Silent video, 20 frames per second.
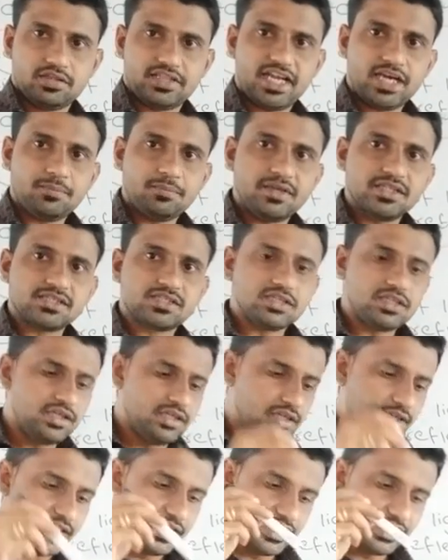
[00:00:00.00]
That means
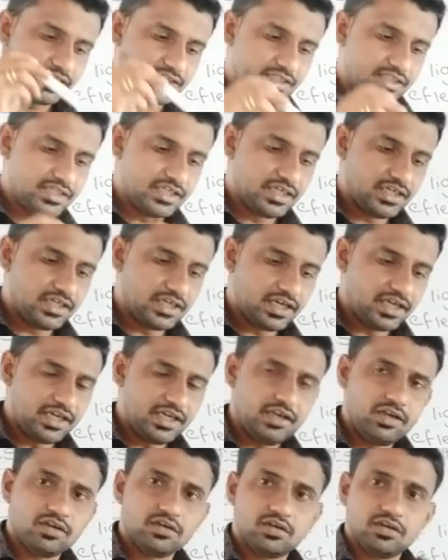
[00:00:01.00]
incident
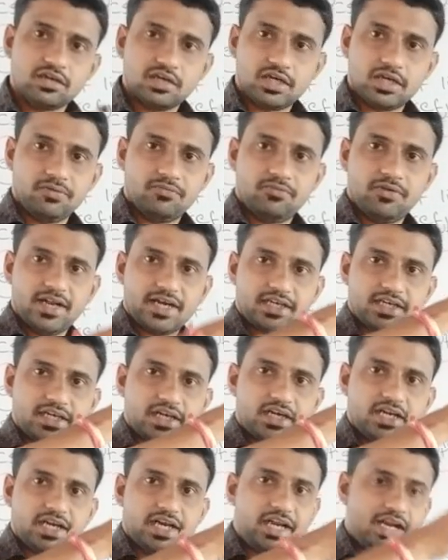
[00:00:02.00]
ray,
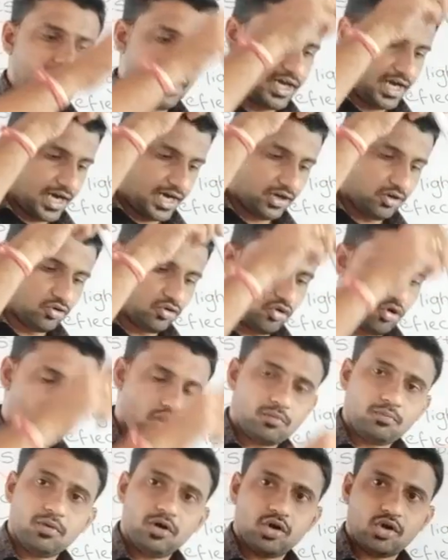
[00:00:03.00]
reflected ray and
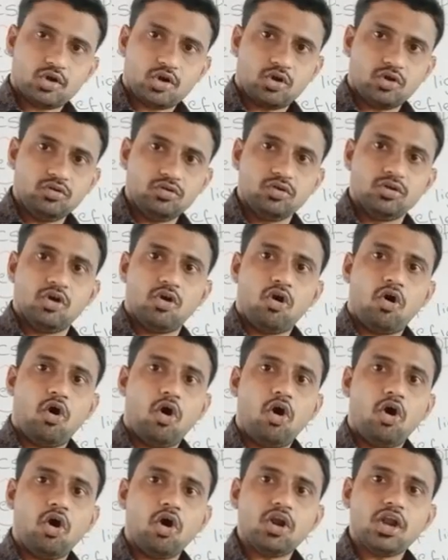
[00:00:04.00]
normal drawn
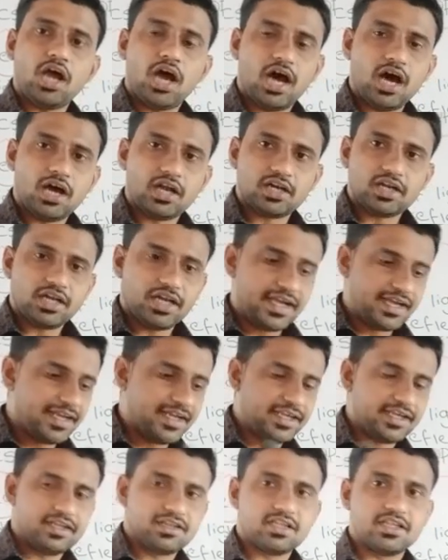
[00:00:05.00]
all are
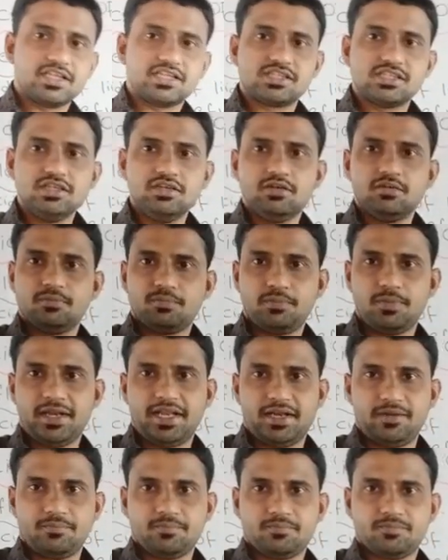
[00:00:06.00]
lying in this
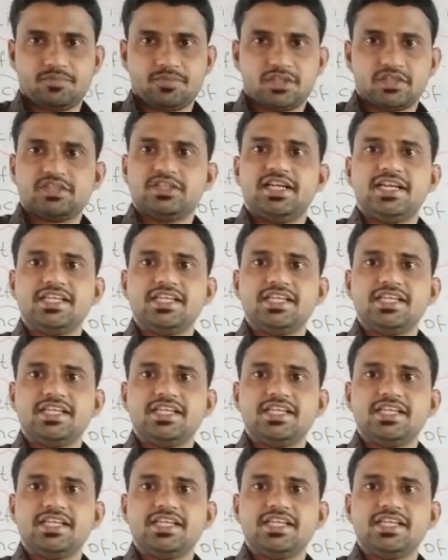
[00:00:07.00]
plane.